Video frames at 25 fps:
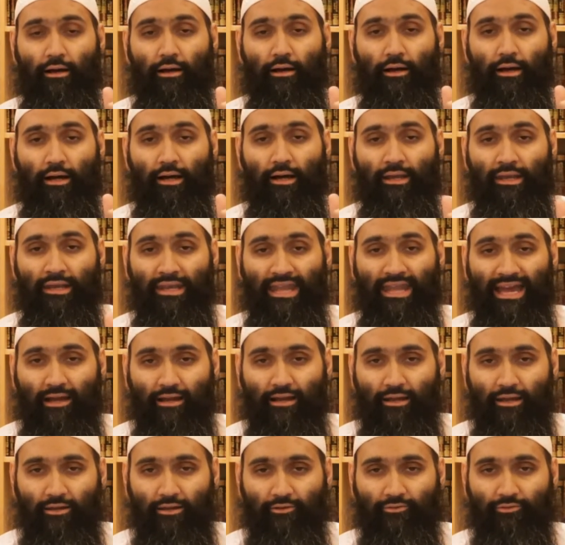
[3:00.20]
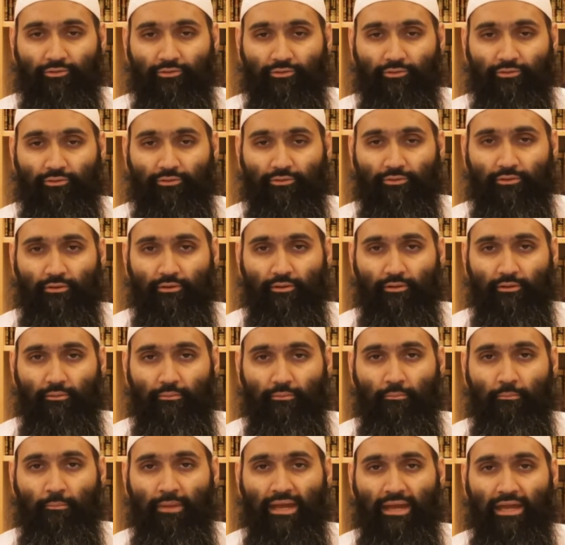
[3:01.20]
a necklace
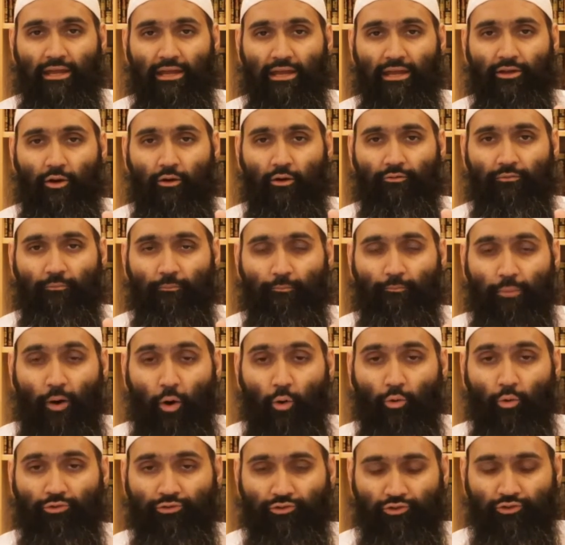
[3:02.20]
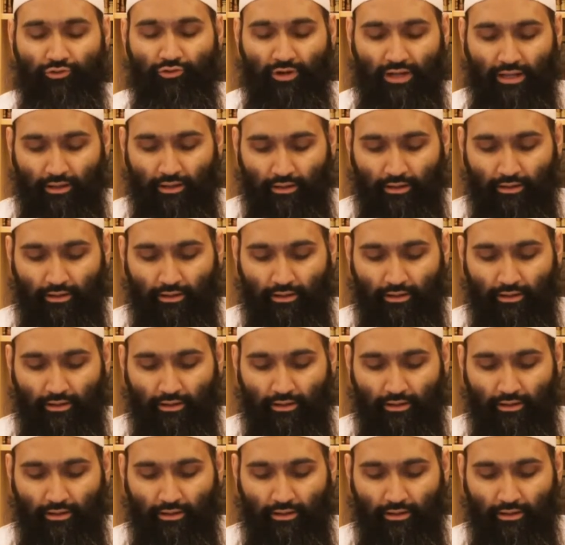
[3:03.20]
made of bowstring,